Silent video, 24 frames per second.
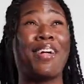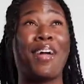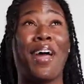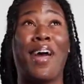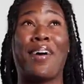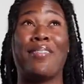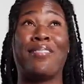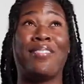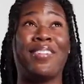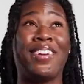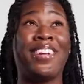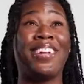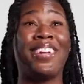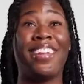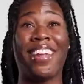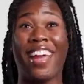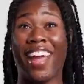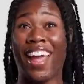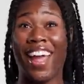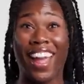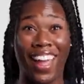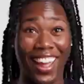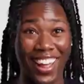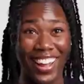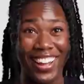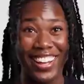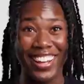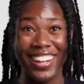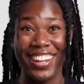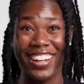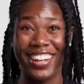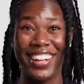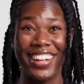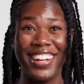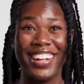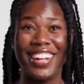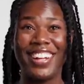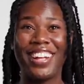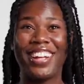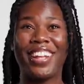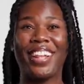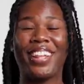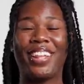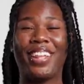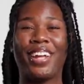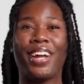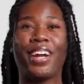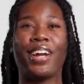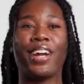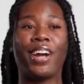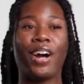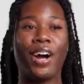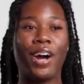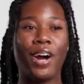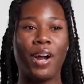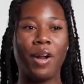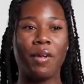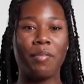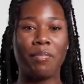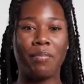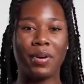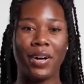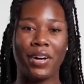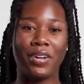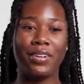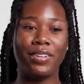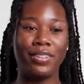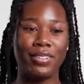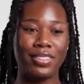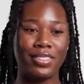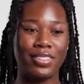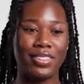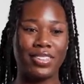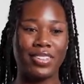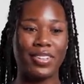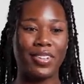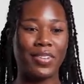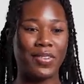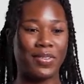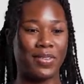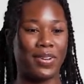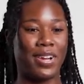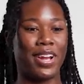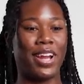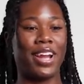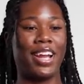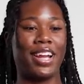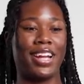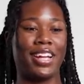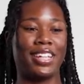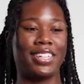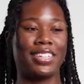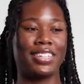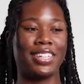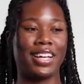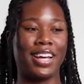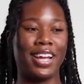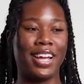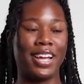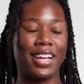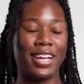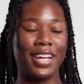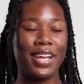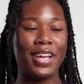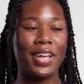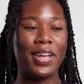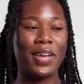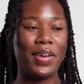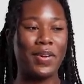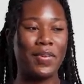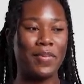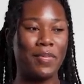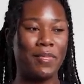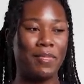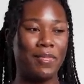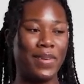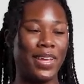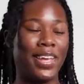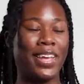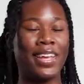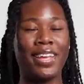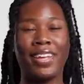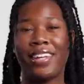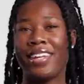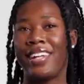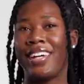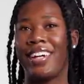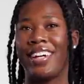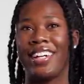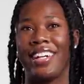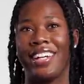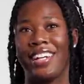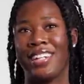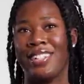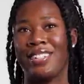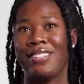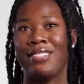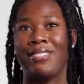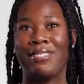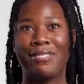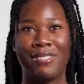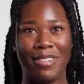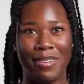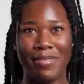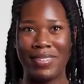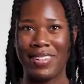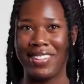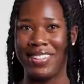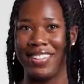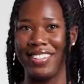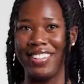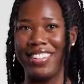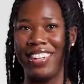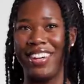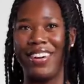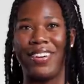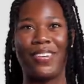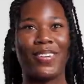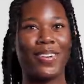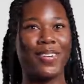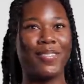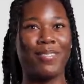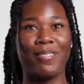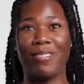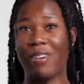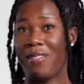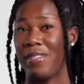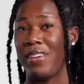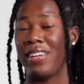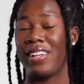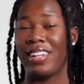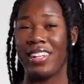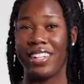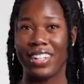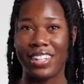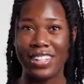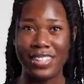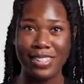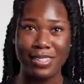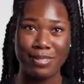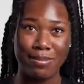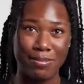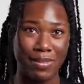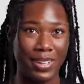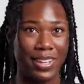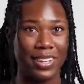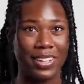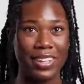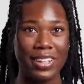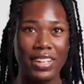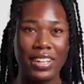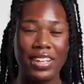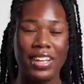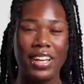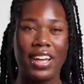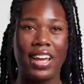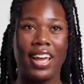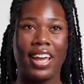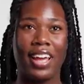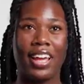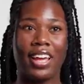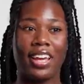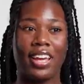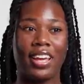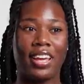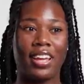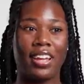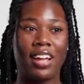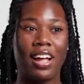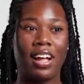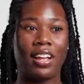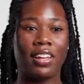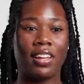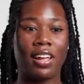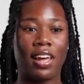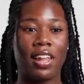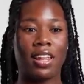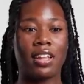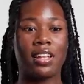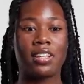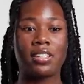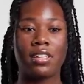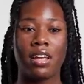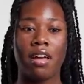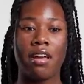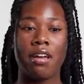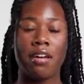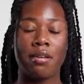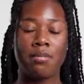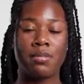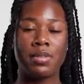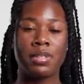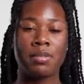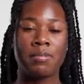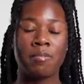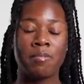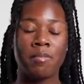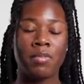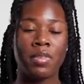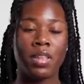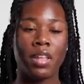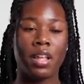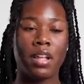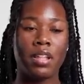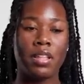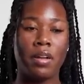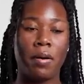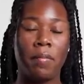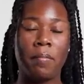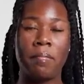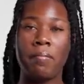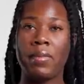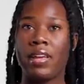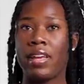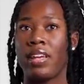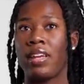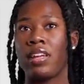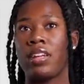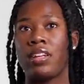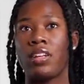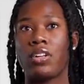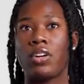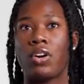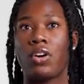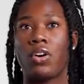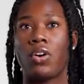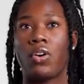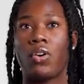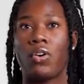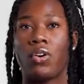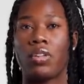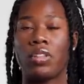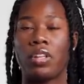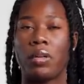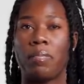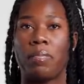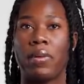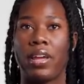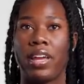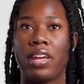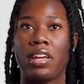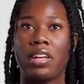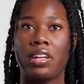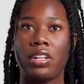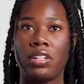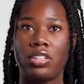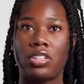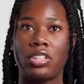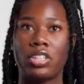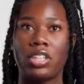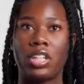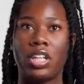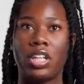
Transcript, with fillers: every day, there are posts where it's like men against women or women against men. And a lot of the times, the men on the page